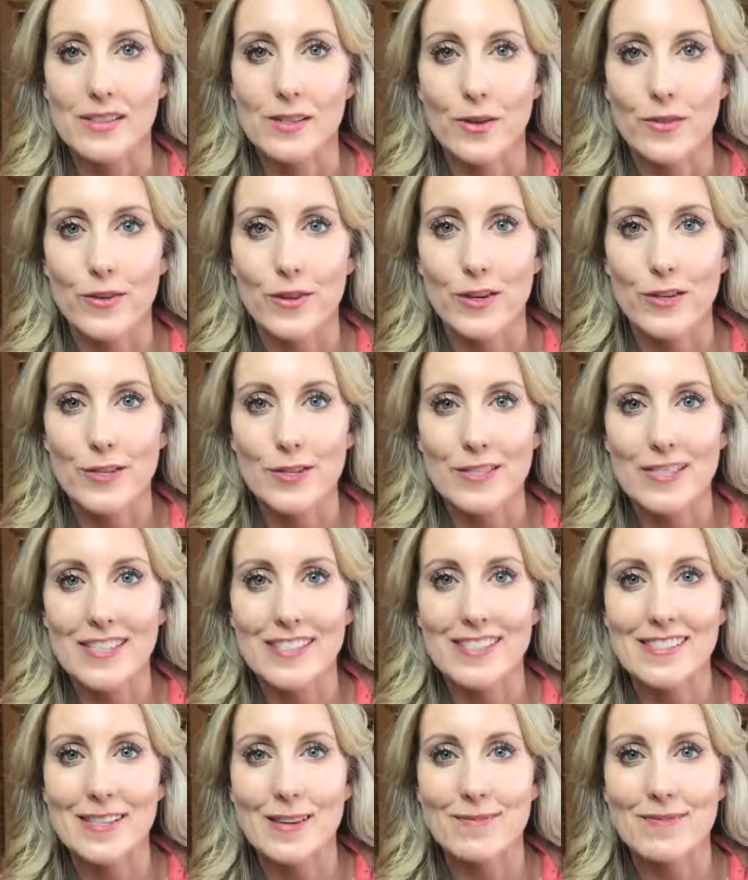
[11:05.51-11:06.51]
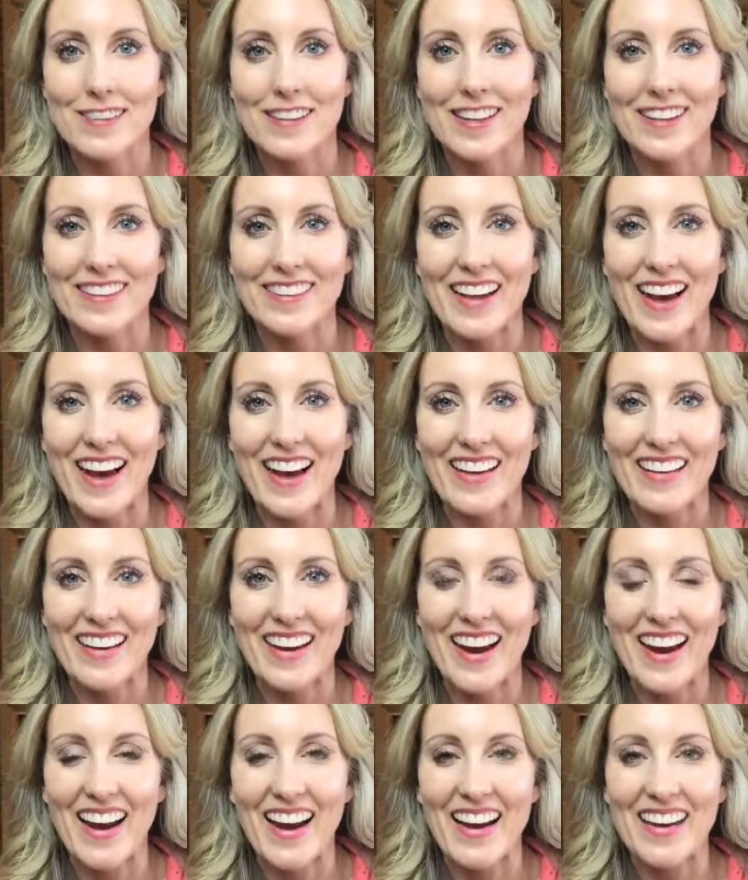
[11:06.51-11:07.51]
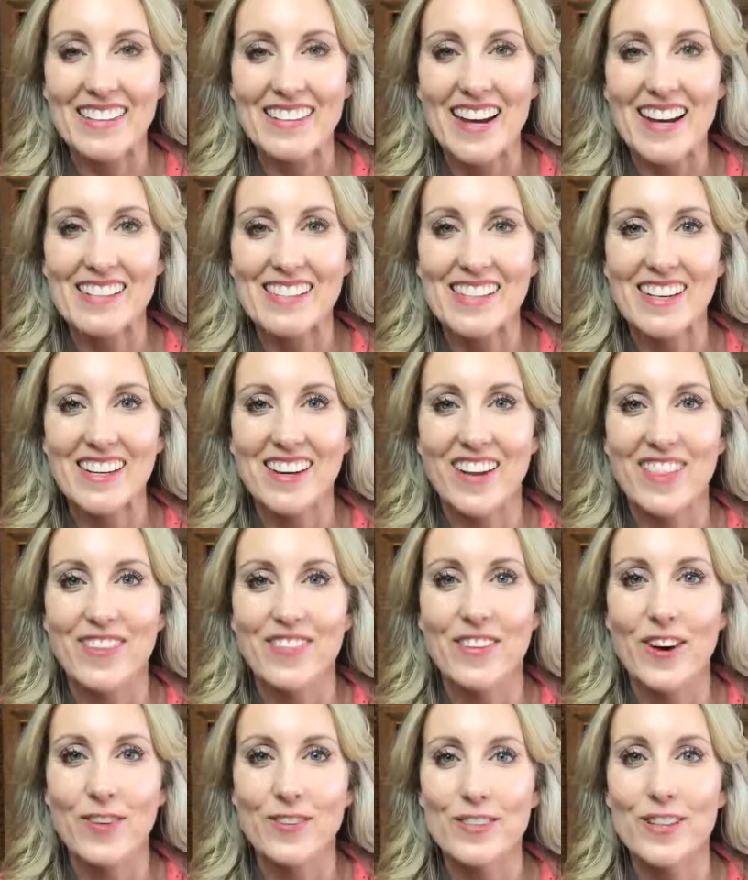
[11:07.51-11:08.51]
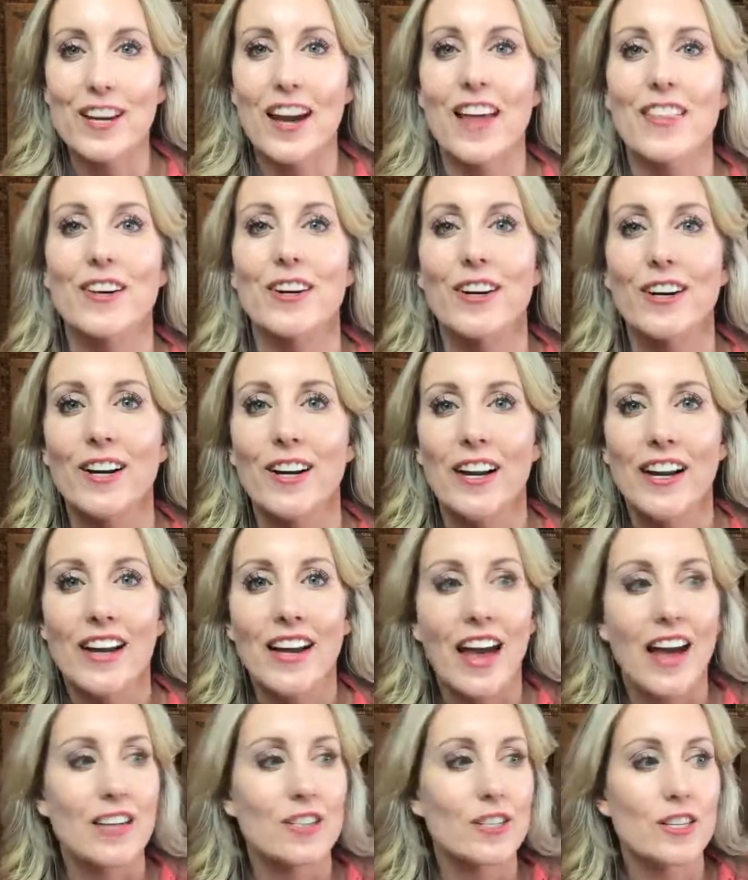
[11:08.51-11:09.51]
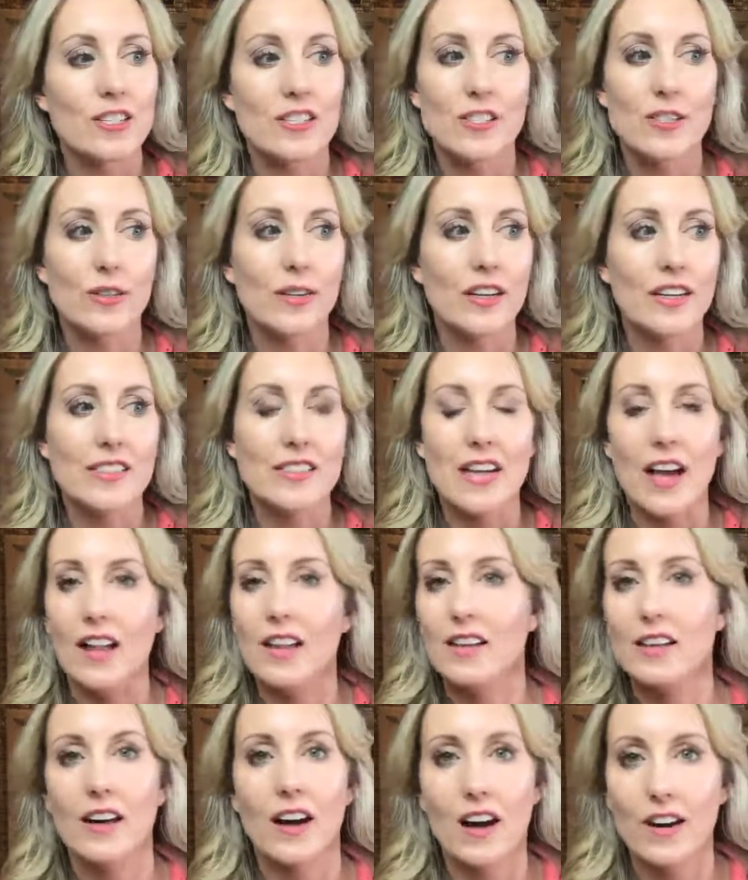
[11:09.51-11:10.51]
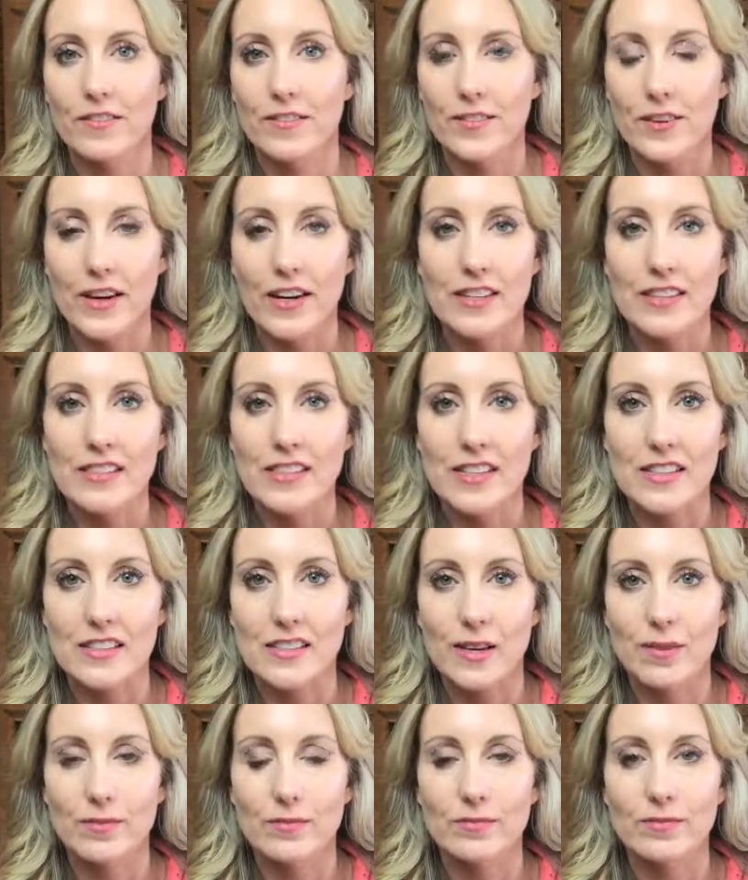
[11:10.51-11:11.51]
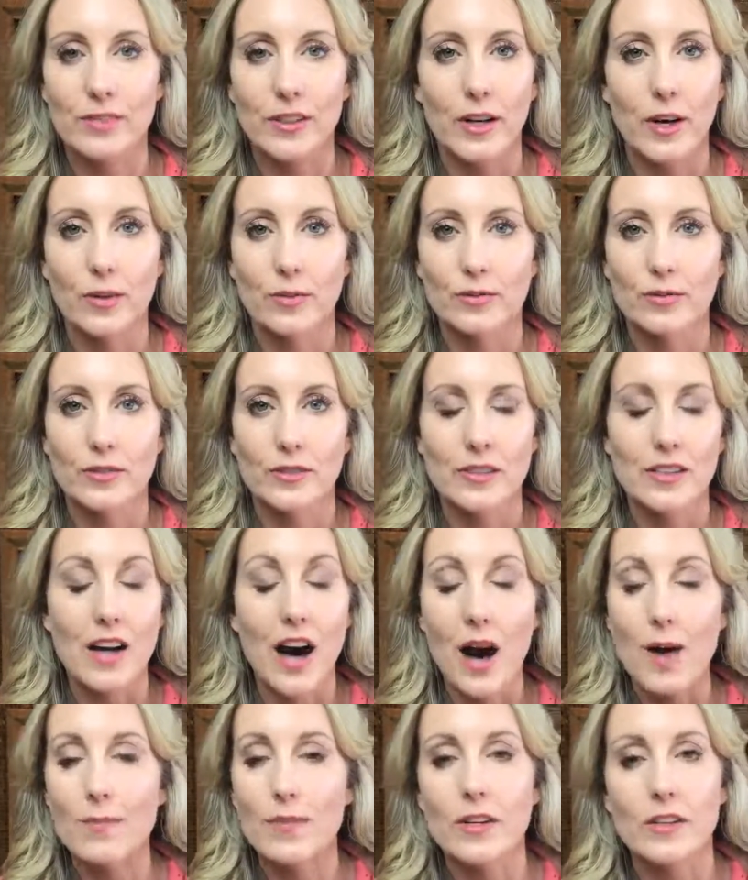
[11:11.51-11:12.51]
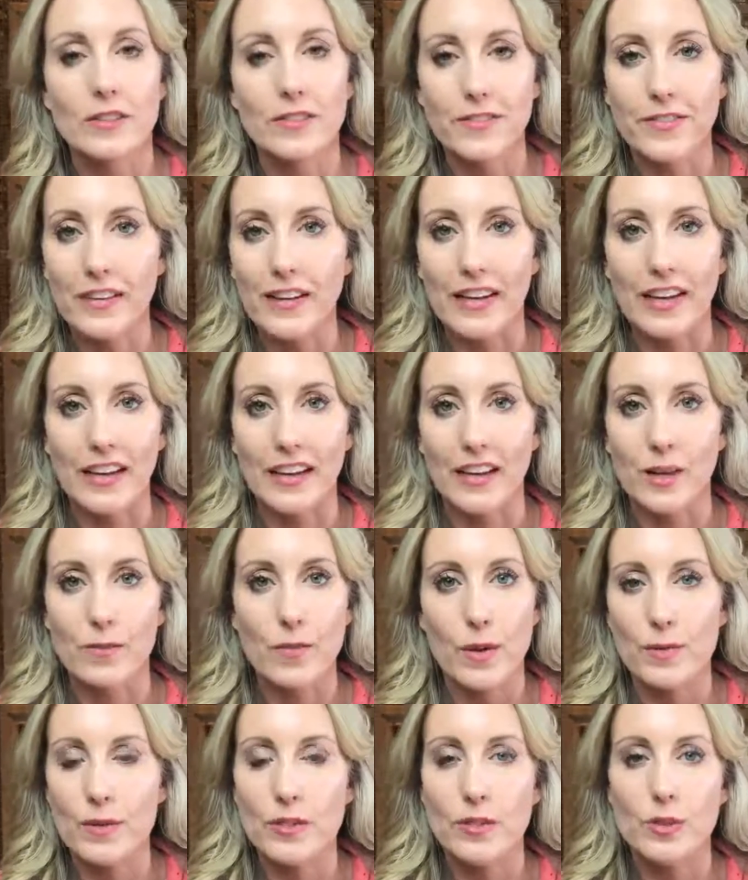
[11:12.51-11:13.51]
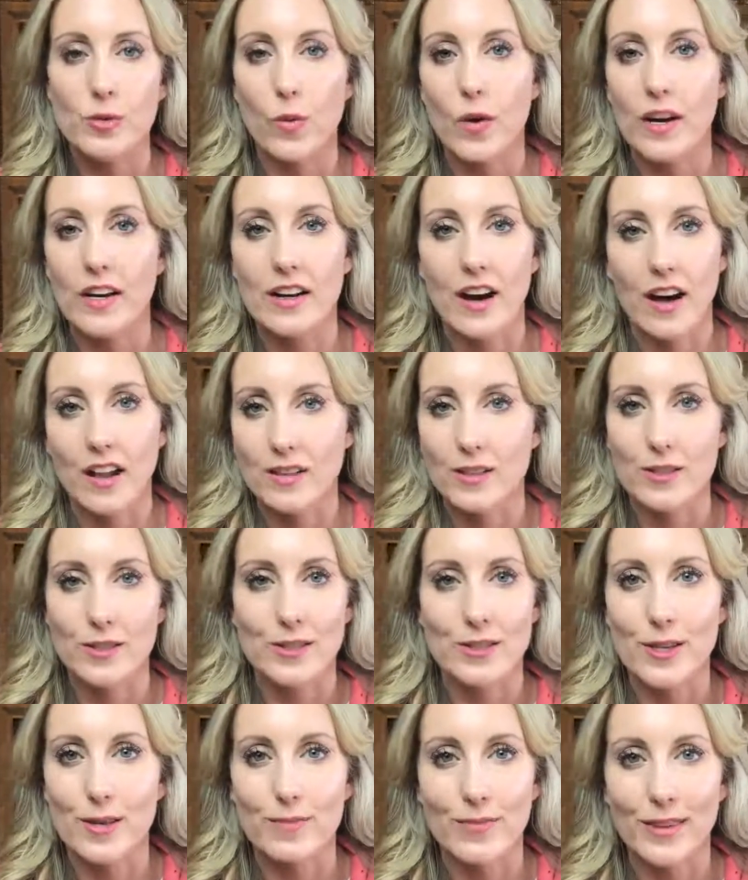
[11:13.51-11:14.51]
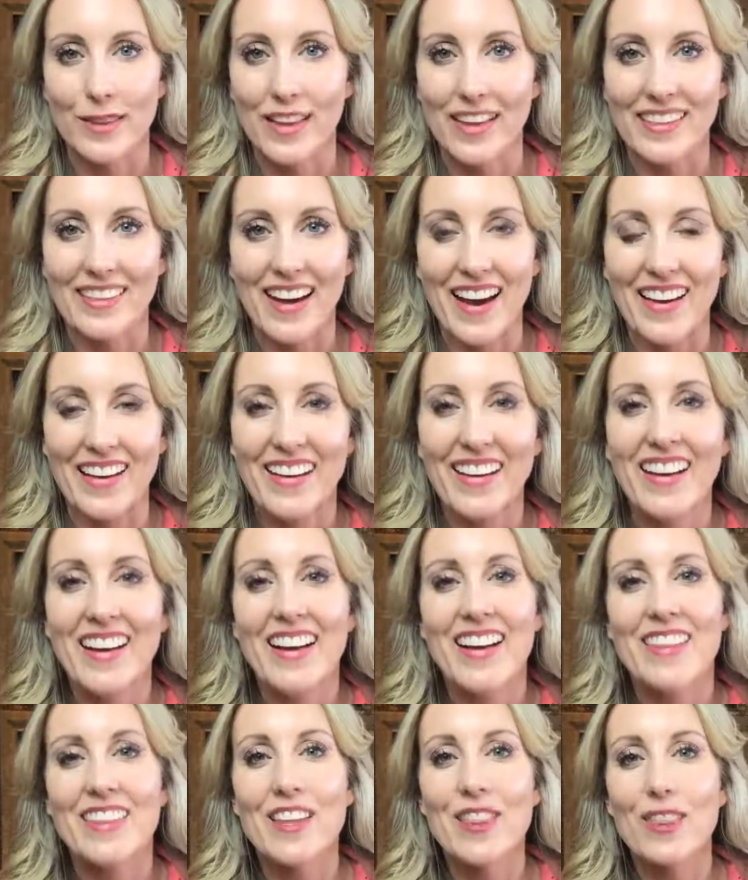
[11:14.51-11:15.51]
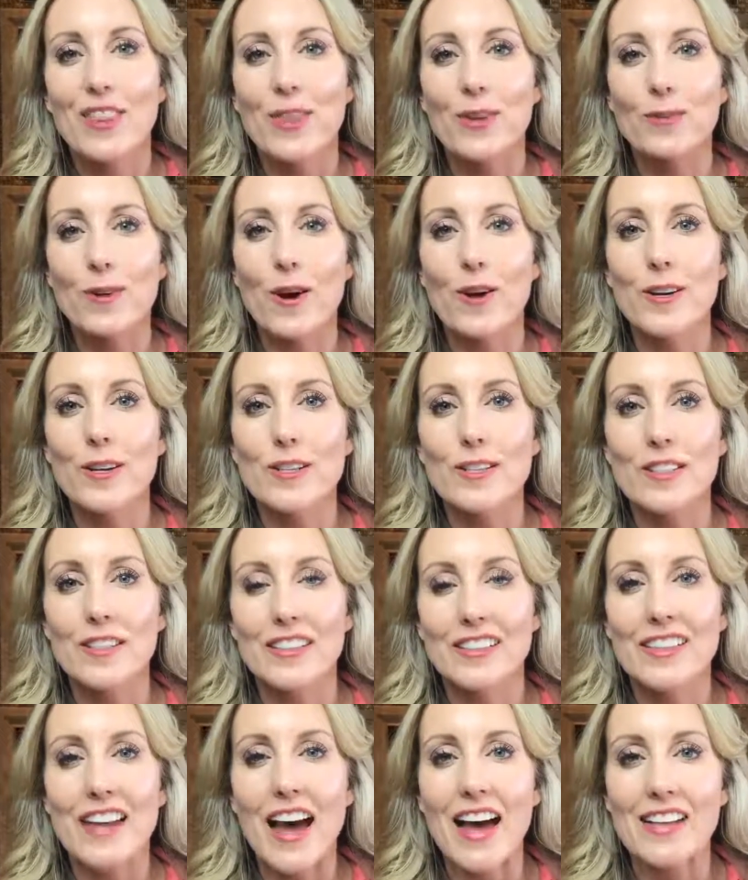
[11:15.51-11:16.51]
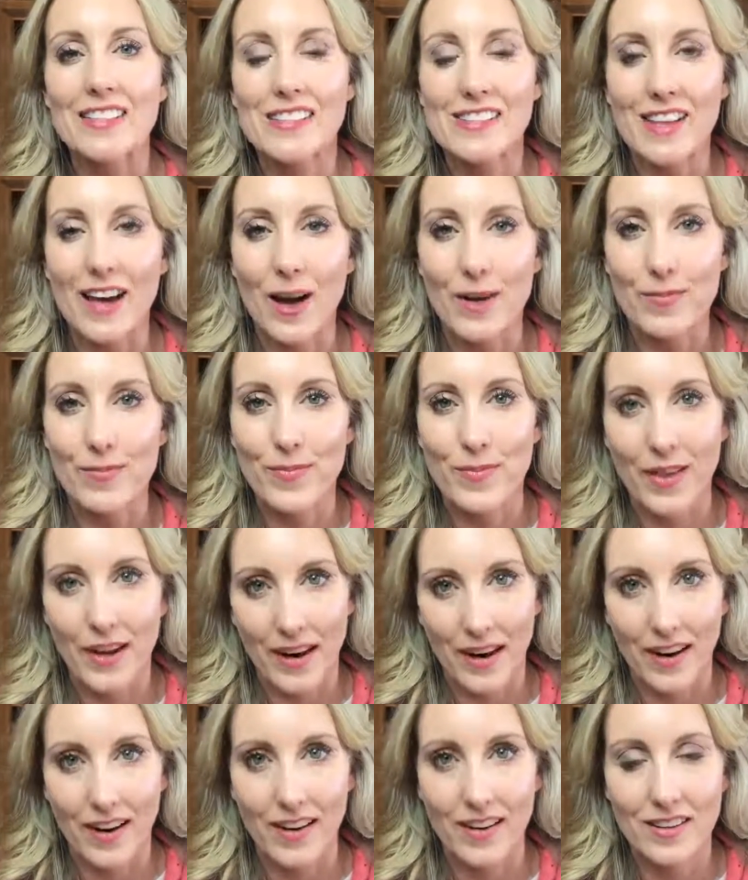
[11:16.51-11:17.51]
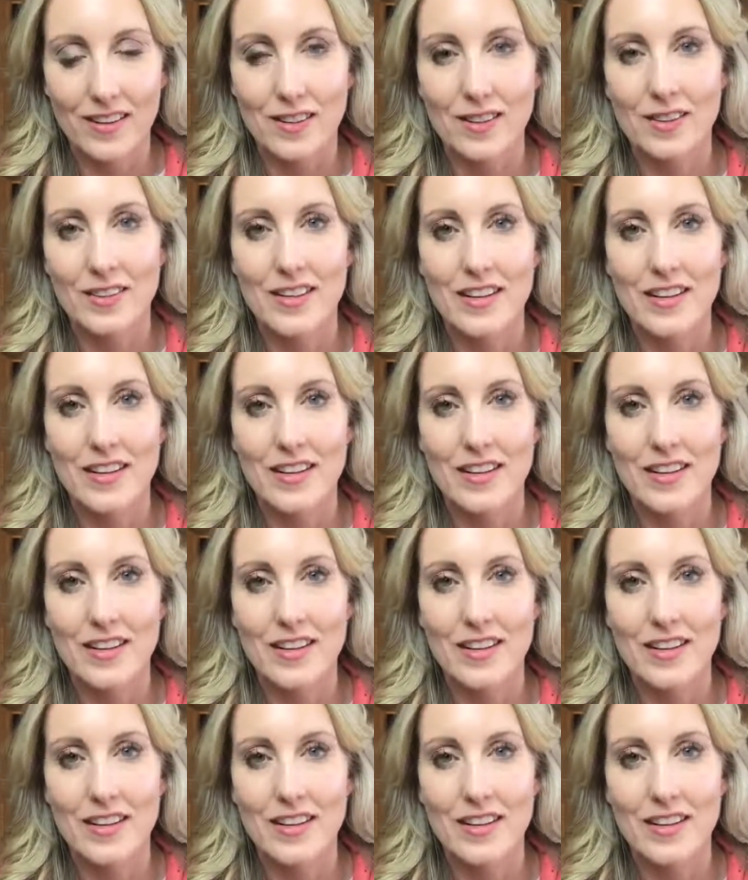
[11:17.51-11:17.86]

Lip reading: So if you're interested in something like that, and us getting on the phone together and just doing a teleconference at some, nominal fee, like maybe $20 or something like that, then throw your yes up there.